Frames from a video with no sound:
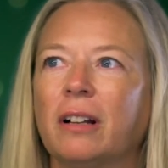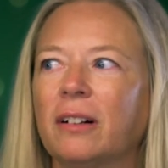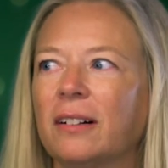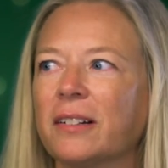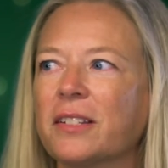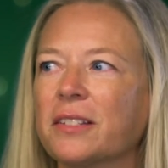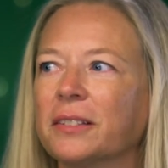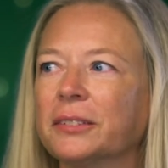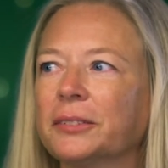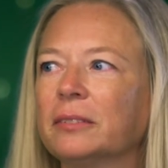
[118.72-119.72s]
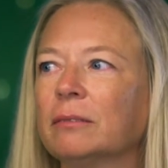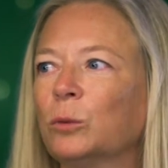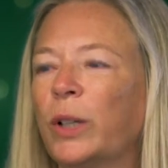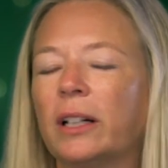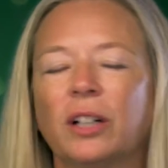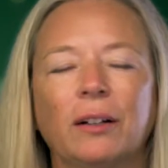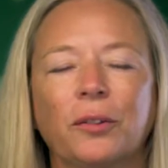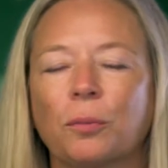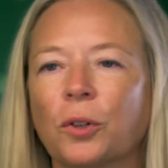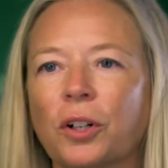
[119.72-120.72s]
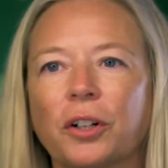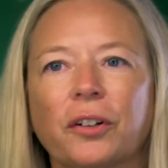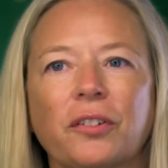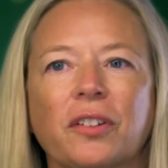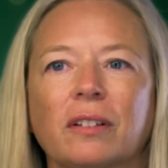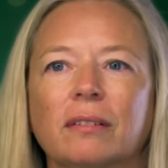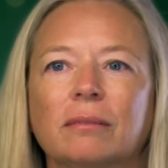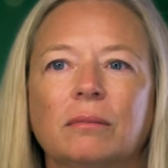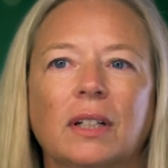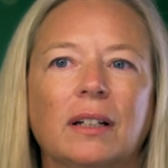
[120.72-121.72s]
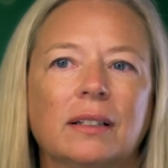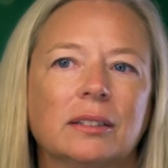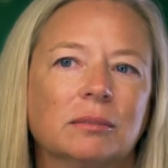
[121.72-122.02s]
guards and warehouse workers and uh,